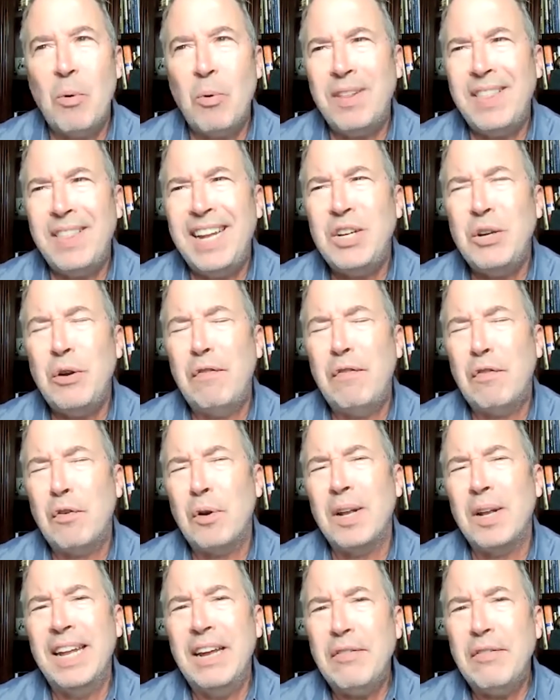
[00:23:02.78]
what do they do for a
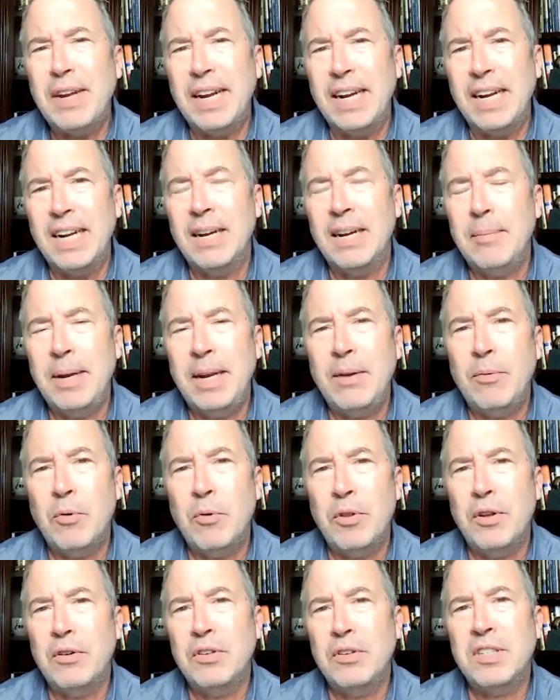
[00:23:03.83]
living? I mean, were
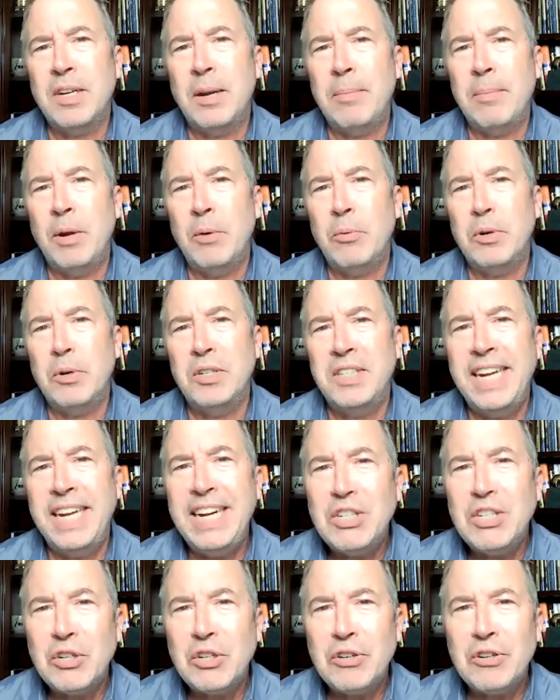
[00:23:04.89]
there some that were
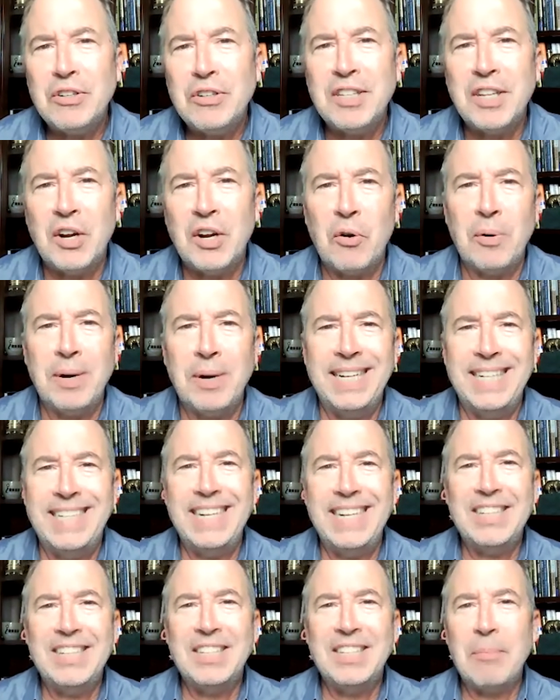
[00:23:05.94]
teachers that already
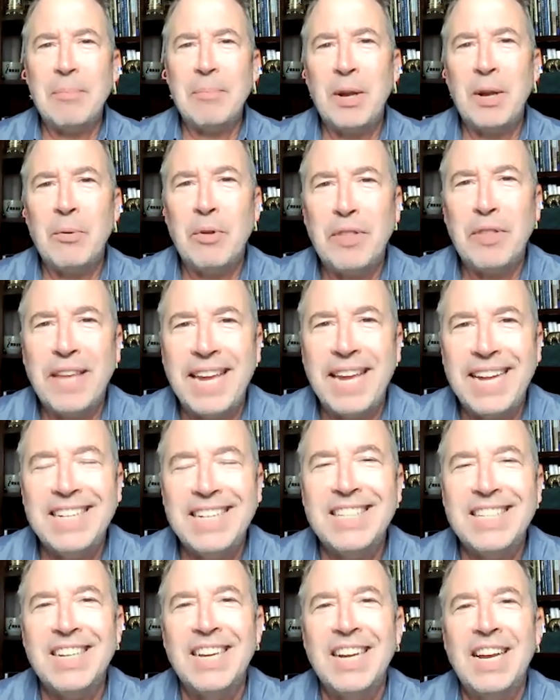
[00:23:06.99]
did something with
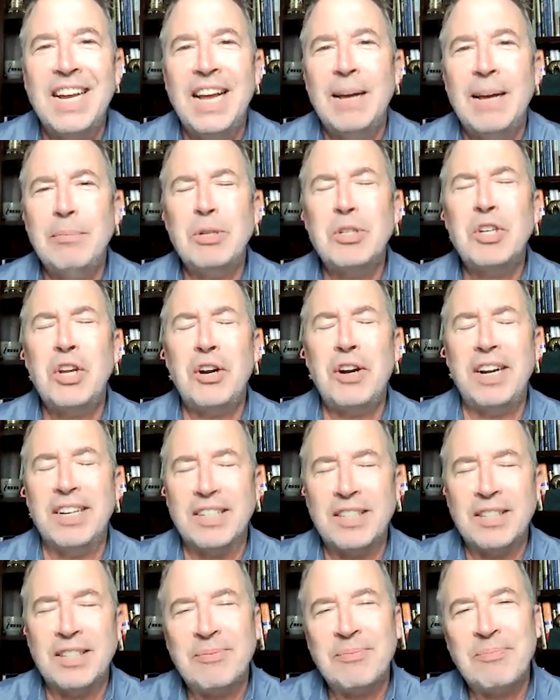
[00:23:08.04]
kids? I'm just
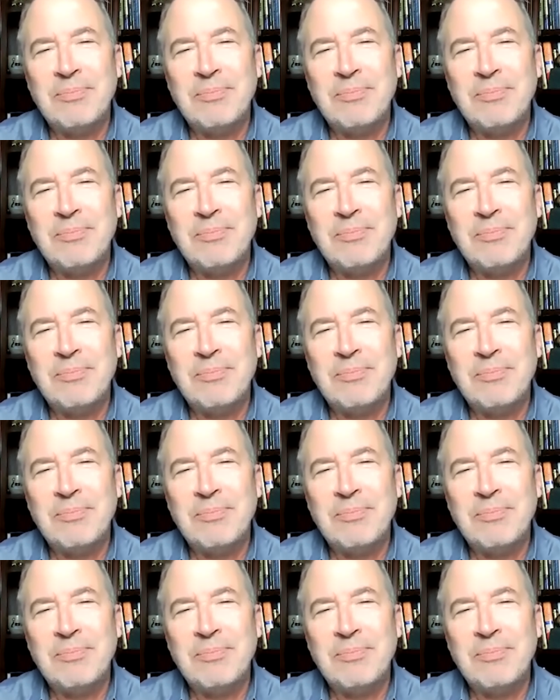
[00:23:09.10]
curious.